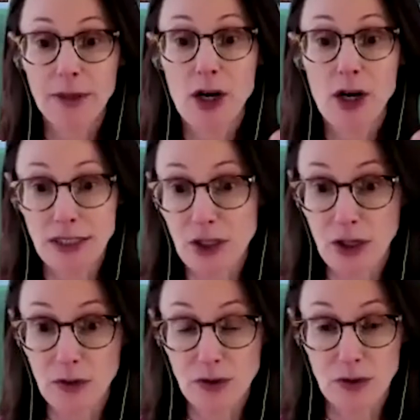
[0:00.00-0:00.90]
but
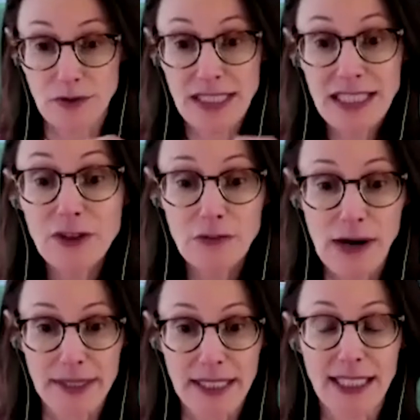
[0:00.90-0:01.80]
also sort of civil
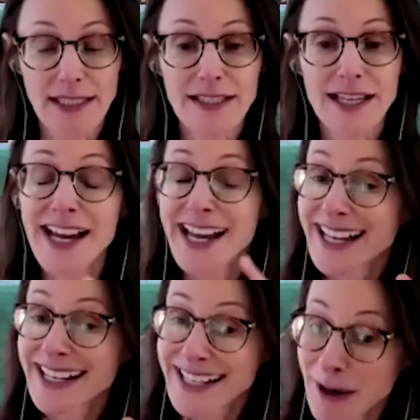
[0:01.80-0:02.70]
remedies.
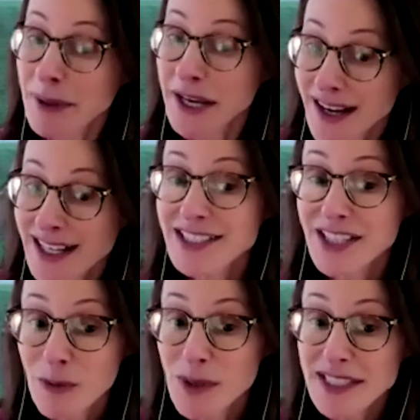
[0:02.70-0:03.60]
Now, because
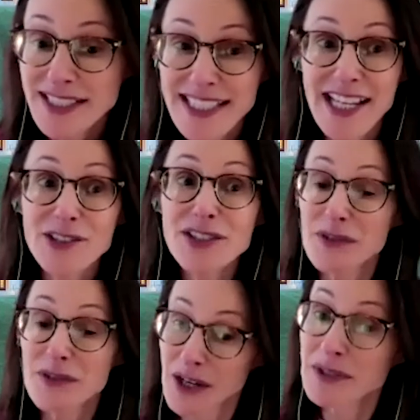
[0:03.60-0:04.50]
there was
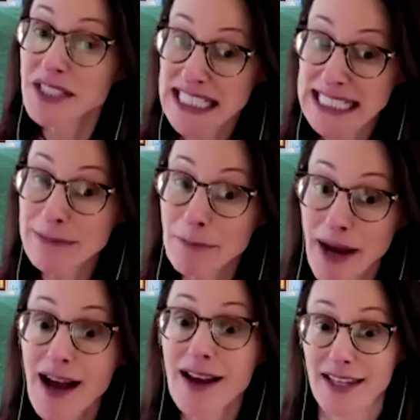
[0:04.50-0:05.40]
a deep
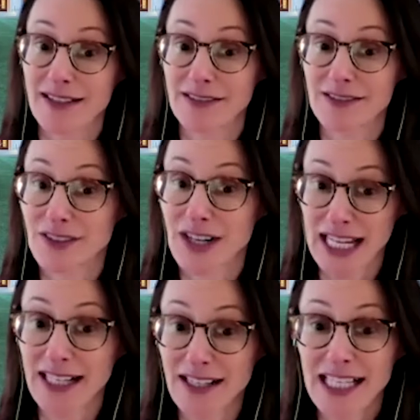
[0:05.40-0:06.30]
pocket,
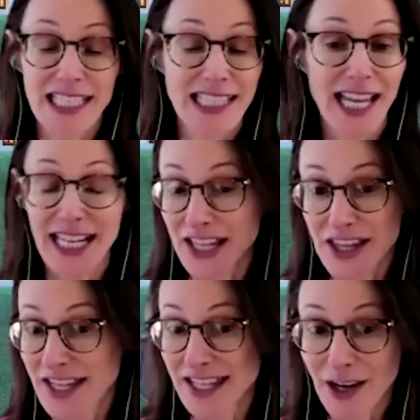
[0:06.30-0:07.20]
right? Like,
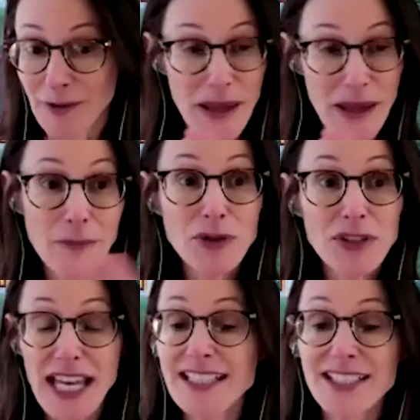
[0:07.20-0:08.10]
in most
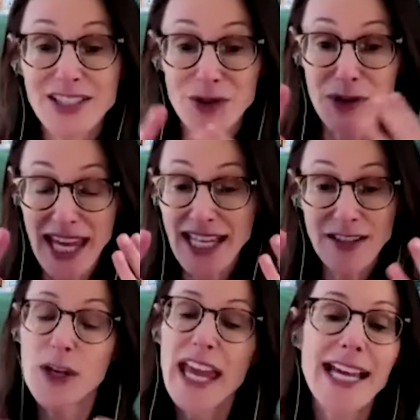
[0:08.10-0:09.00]
cases, you can't
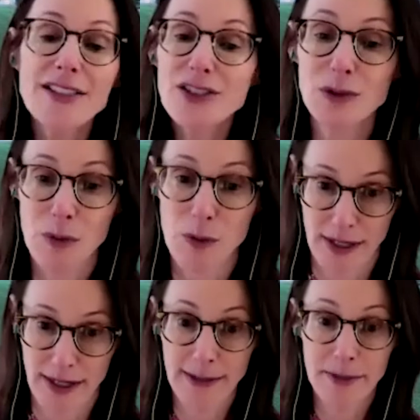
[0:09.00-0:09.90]
sue
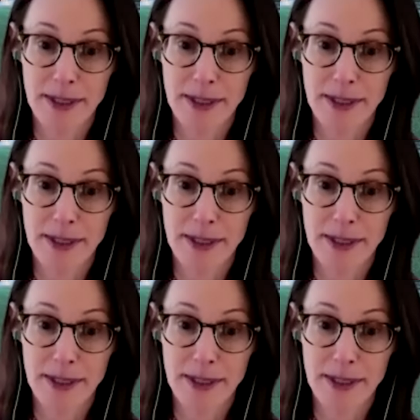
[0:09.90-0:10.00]
Pornhub,